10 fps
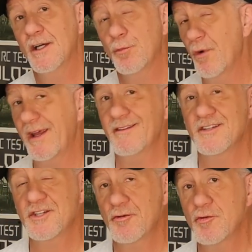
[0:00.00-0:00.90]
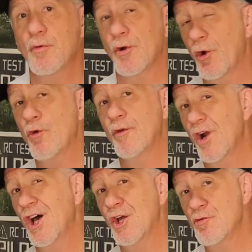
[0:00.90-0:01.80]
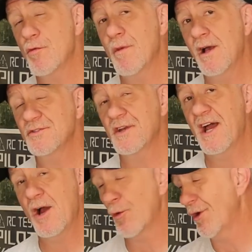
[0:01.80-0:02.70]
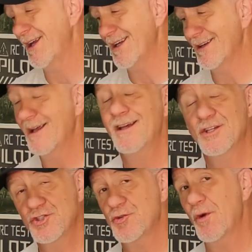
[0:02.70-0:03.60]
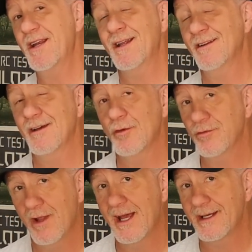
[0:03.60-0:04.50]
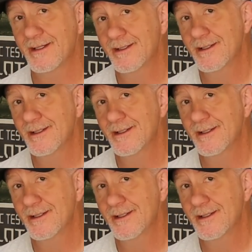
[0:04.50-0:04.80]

breaking the century mark over 100 miles an hour in straight and level flight.